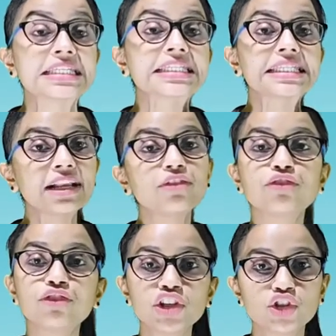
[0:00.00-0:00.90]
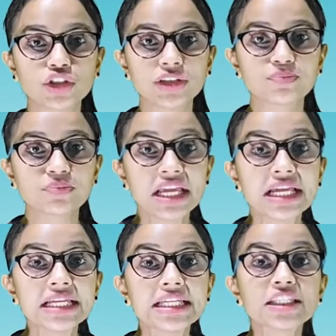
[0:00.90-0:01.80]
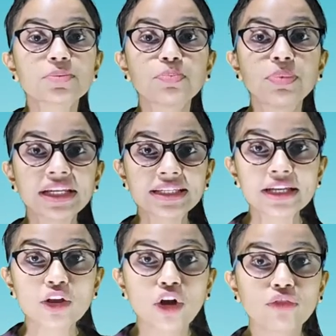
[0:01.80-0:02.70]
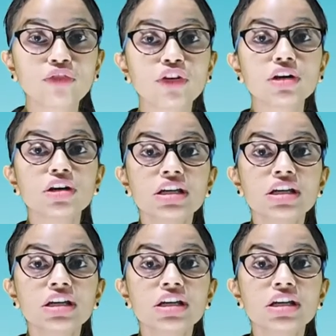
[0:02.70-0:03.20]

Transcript: Cell fission splitting of a